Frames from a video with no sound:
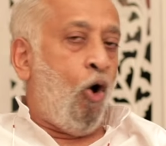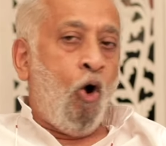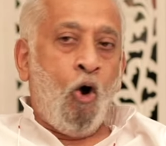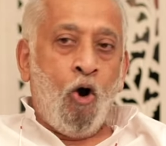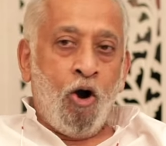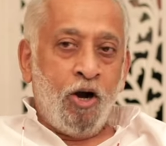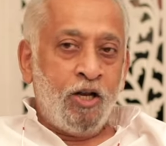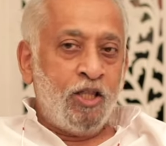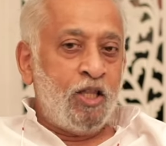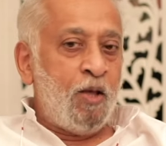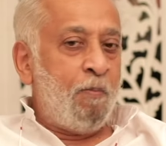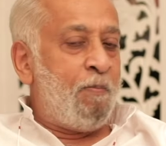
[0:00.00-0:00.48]

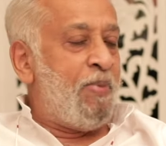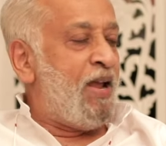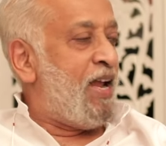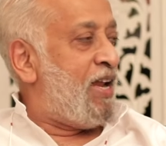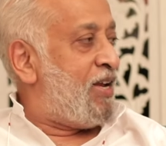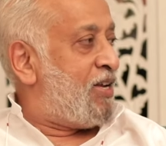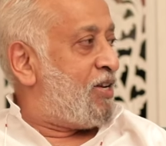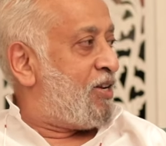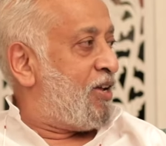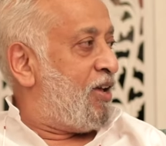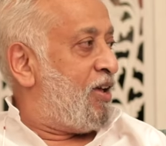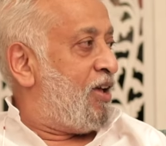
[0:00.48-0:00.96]
On the
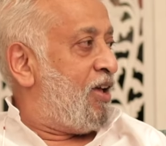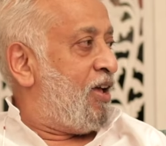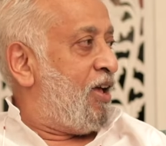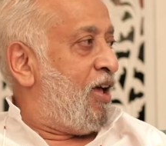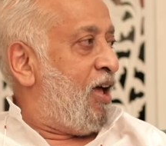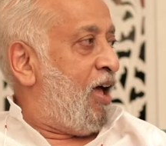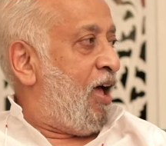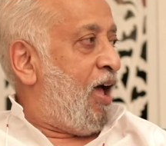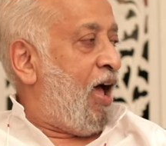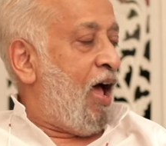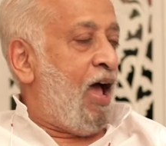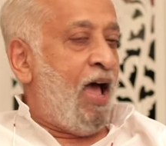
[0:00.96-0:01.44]
beat,
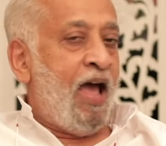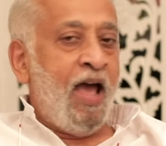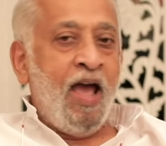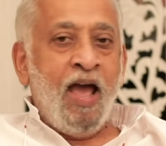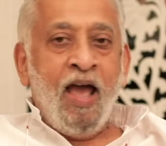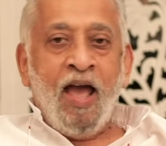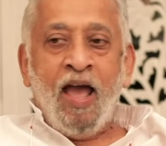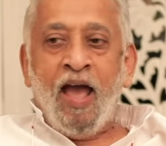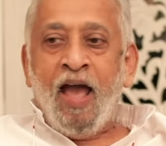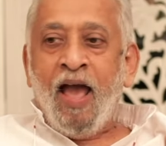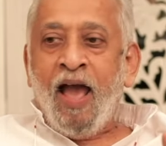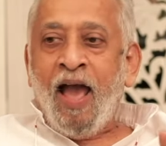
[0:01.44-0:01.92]

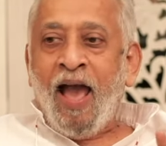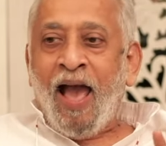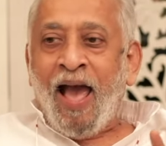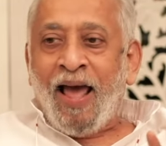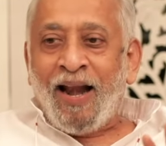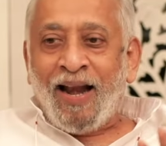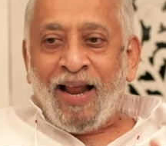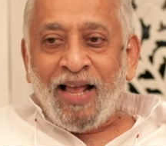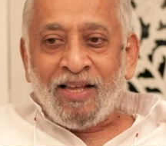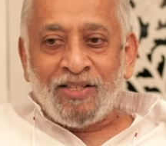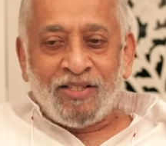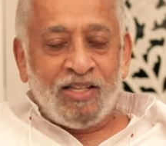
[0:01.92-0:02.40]

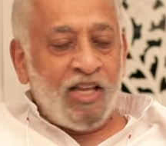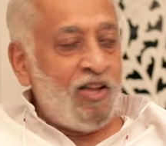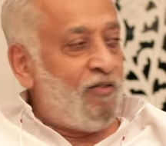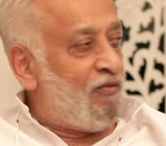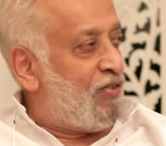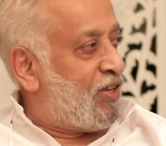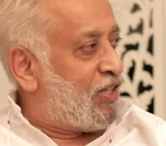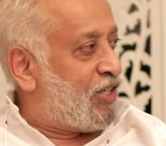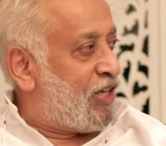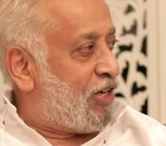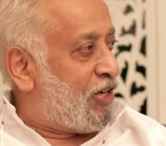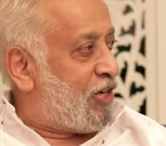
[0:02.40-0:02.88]
harassing
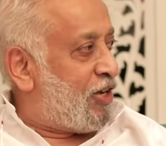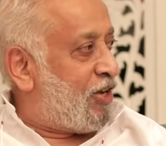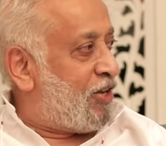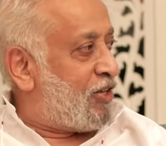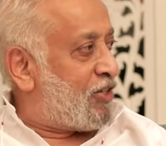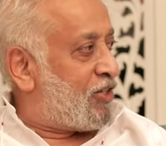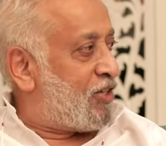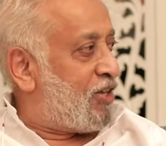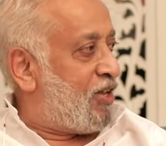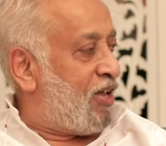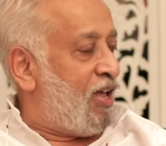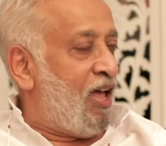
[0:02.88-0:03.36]

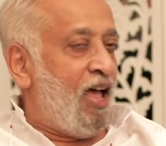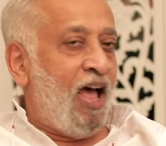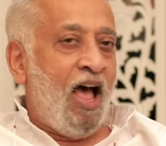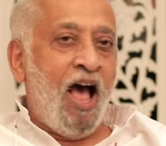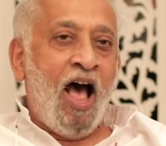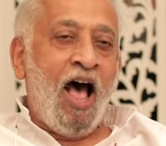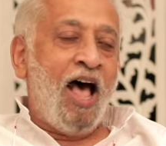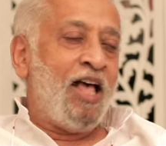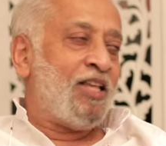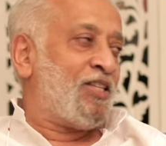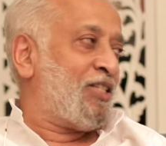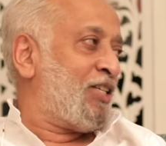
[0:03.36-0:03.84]
visitors,
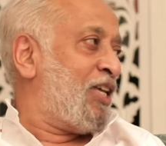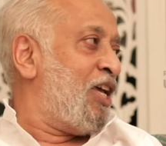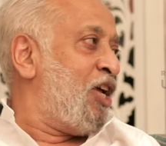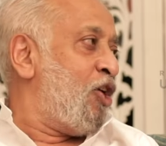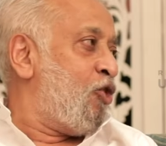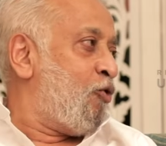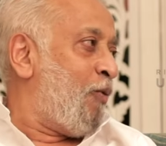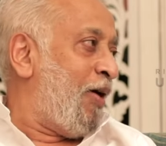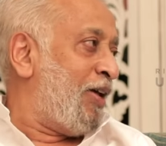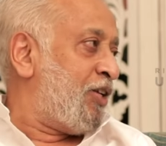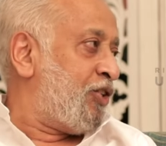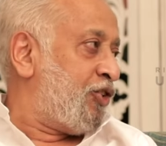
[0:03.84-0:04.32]

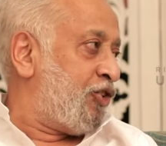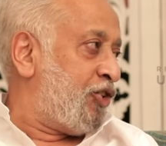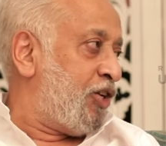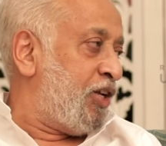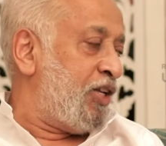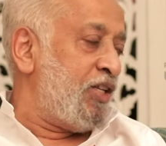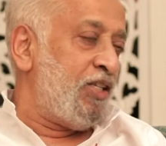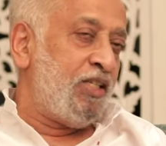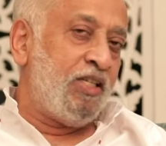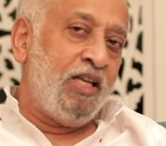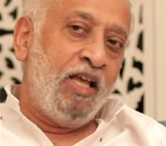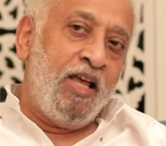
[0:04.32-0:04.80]
asking
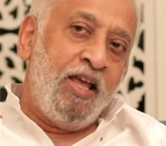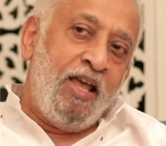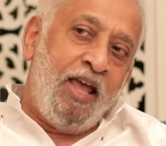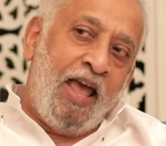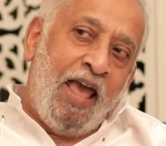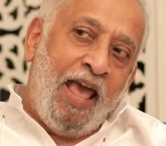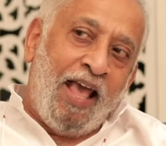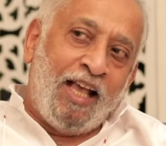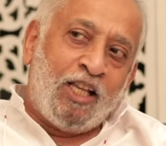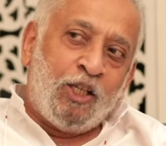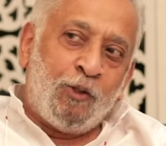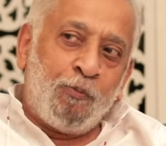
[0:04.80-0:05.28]
questions,
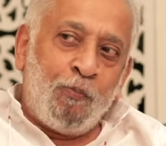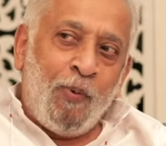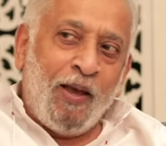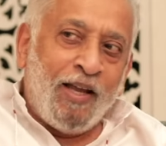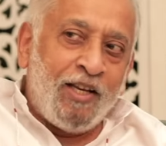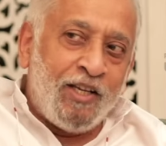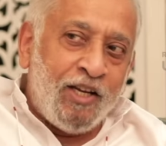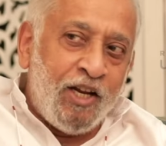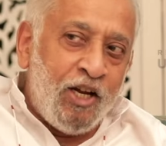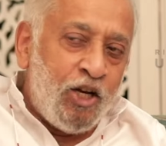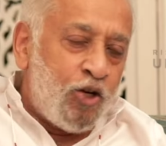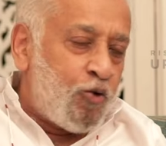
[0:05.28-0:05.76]

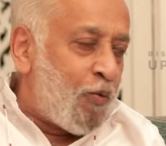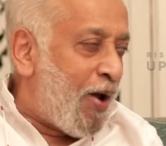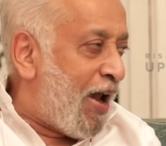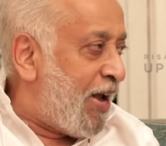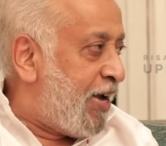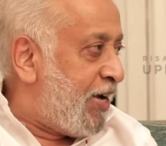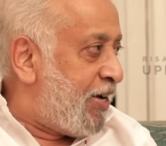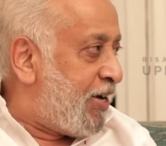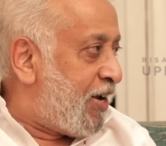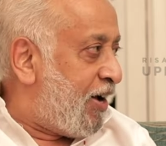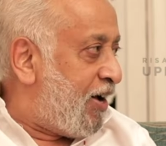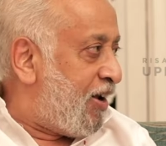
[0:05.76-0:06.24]
expecting to
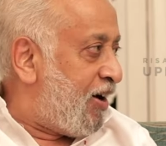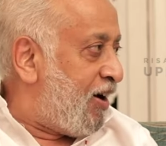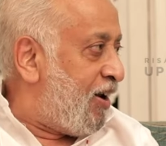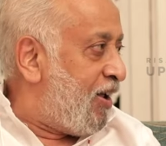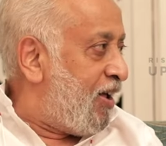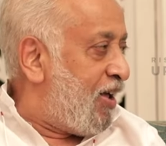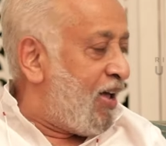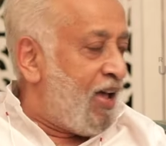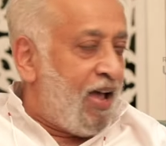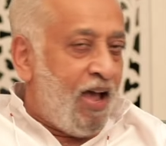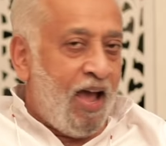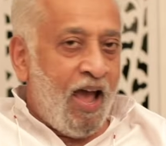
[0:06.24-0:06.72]
enter,
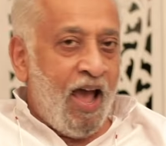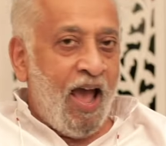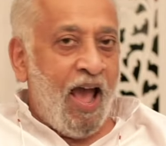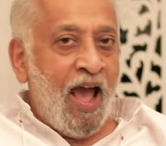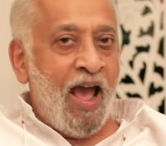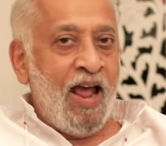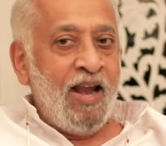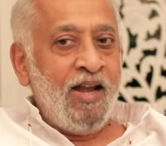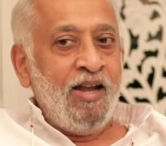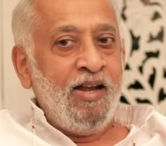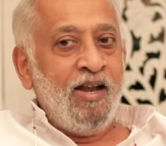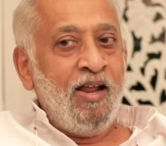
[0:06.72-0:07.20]

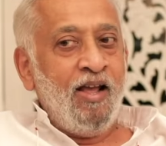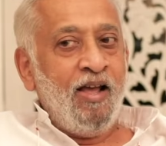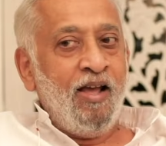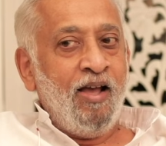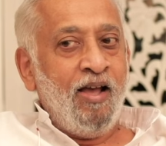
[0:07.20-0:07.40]
and